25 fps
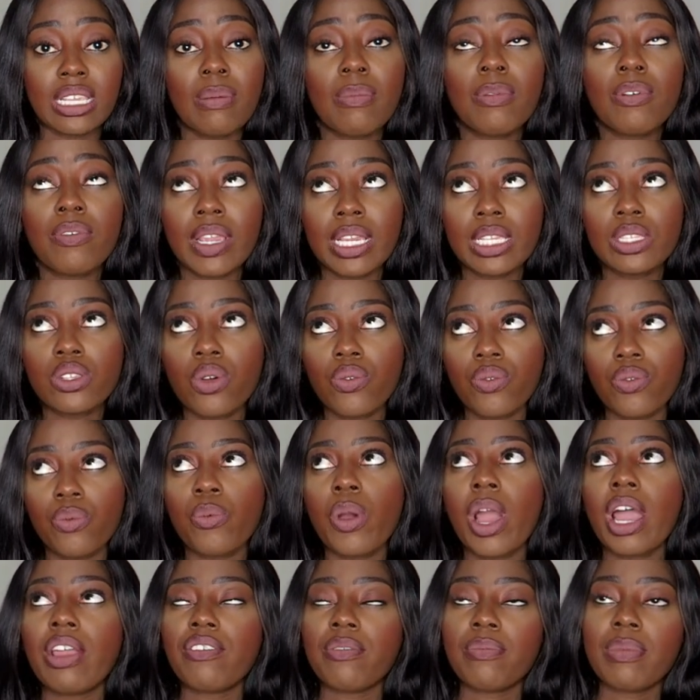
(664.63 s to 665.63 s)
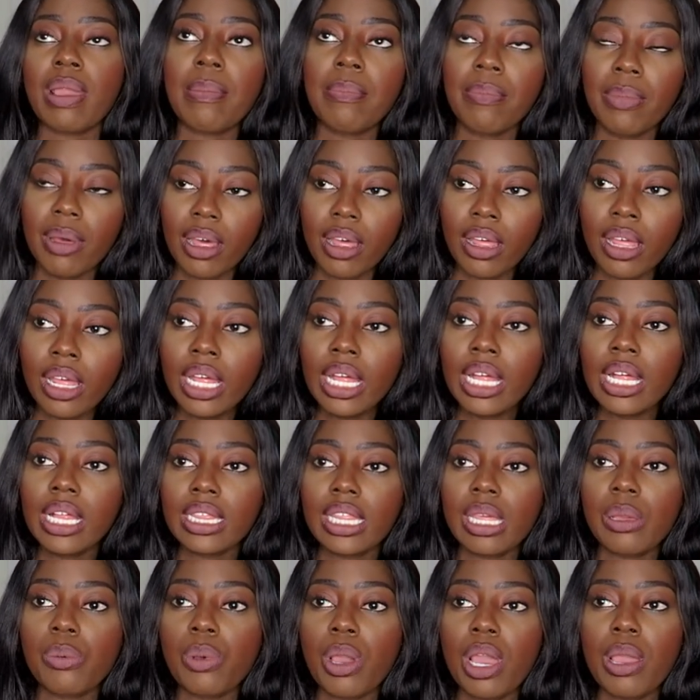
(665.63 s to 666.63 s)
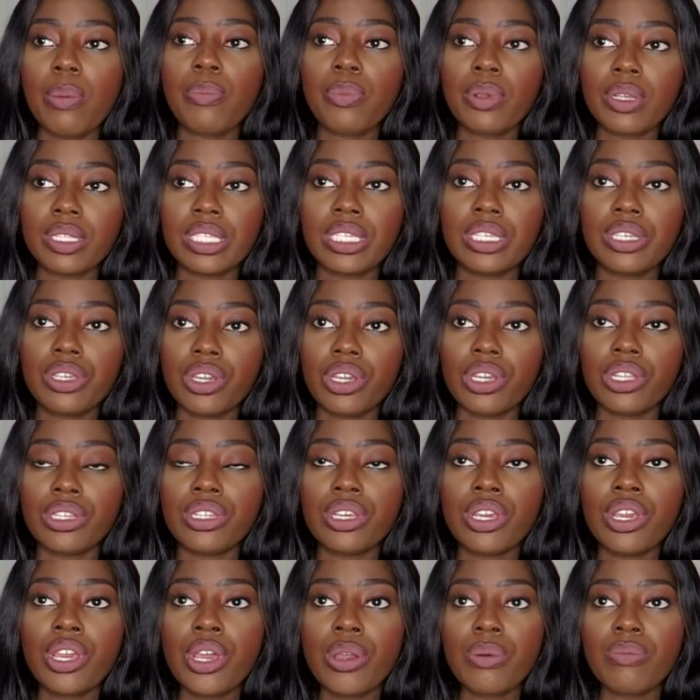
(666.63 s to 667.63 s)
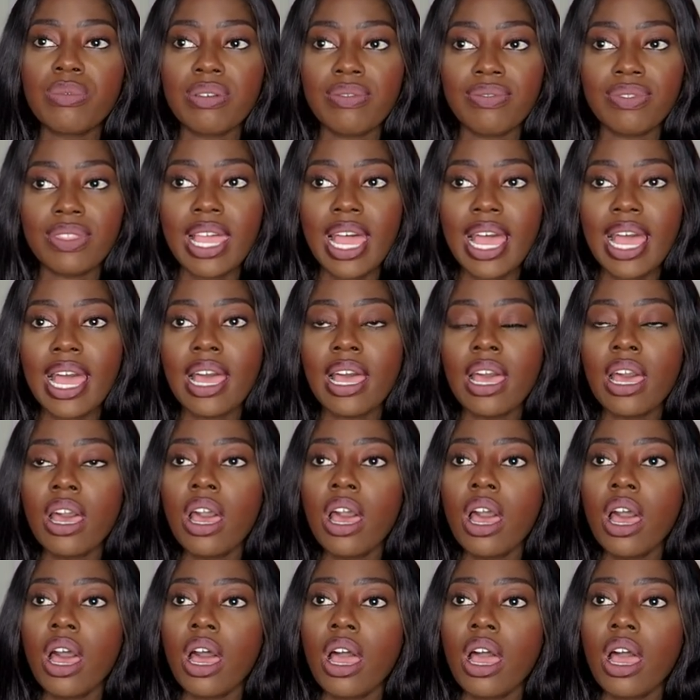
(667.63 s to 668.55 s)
summaries, or from what I remember, they were pretty good with that.